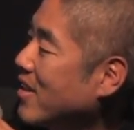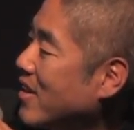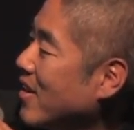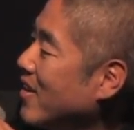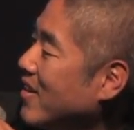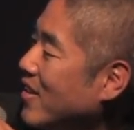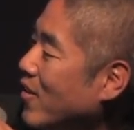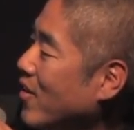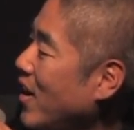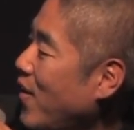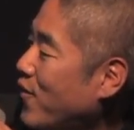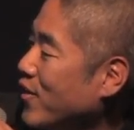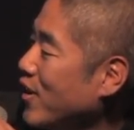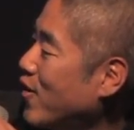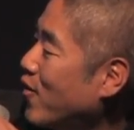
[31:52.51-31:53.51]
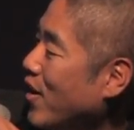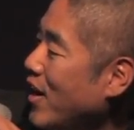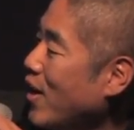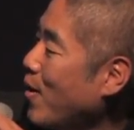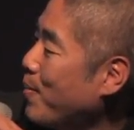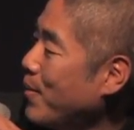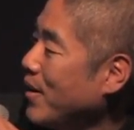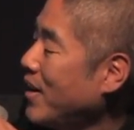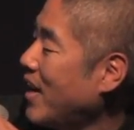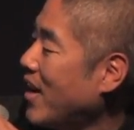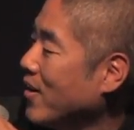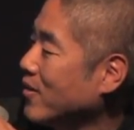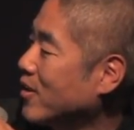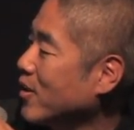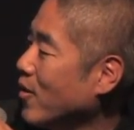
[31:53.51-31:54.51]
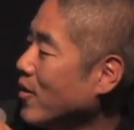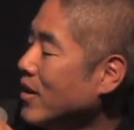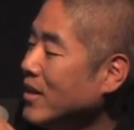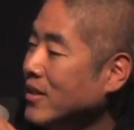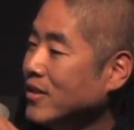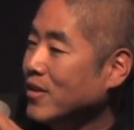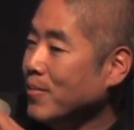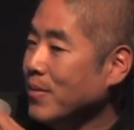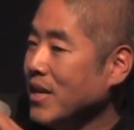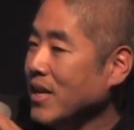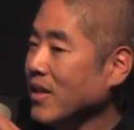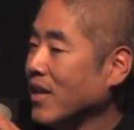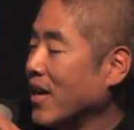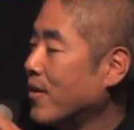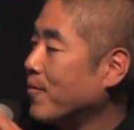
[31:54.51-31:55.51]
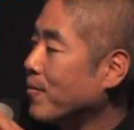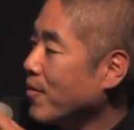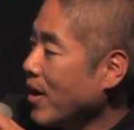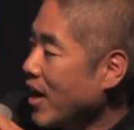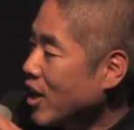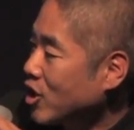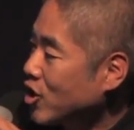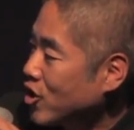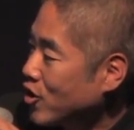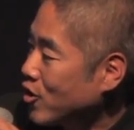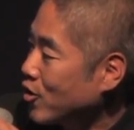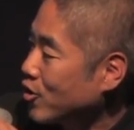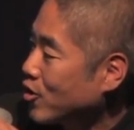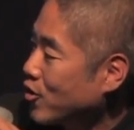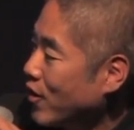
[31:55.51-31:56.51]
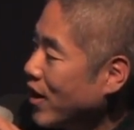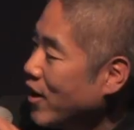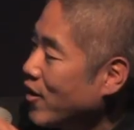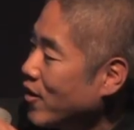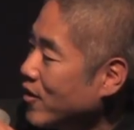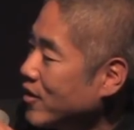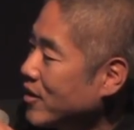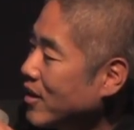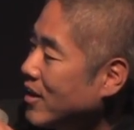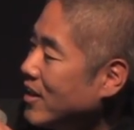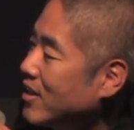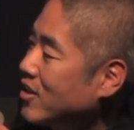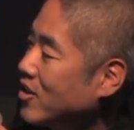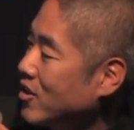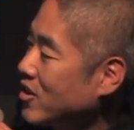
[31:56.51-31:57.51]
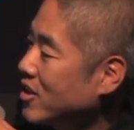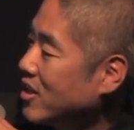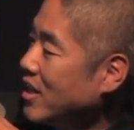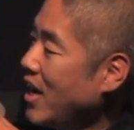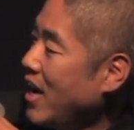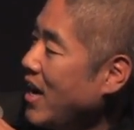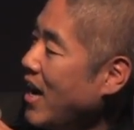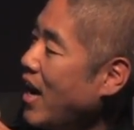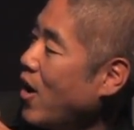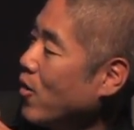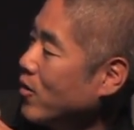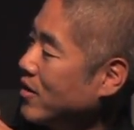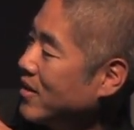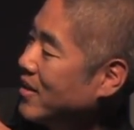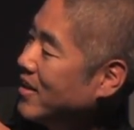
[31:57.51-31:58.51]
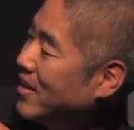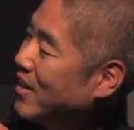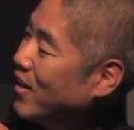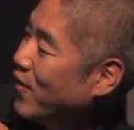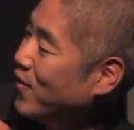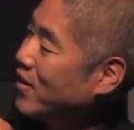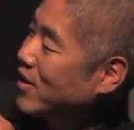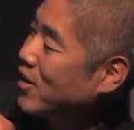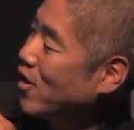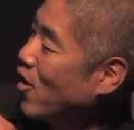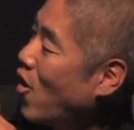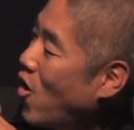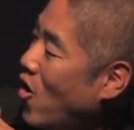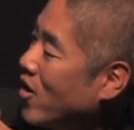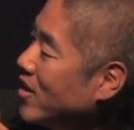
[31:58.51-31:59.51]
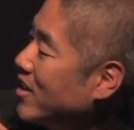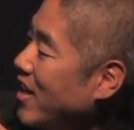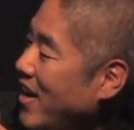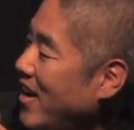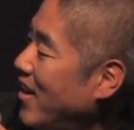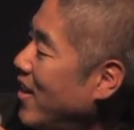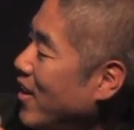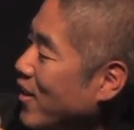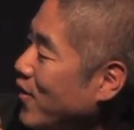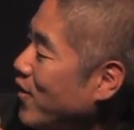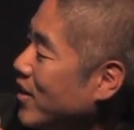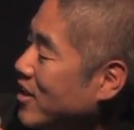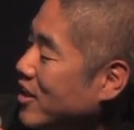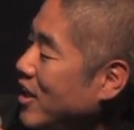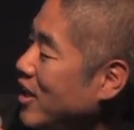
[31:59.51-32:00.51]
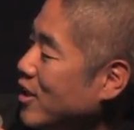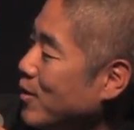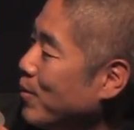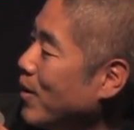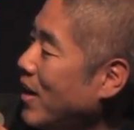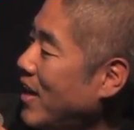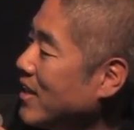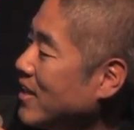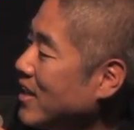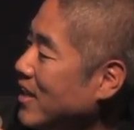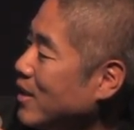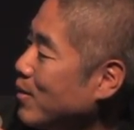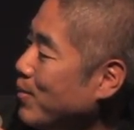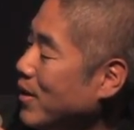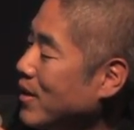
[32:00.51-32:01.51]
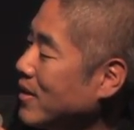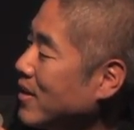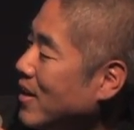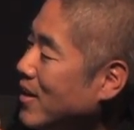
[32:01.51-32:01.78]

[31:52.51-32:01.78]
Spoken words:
to, you know, left and right, up and down. So to me, like rational traders should stay out of this long tail of exchangeable assets because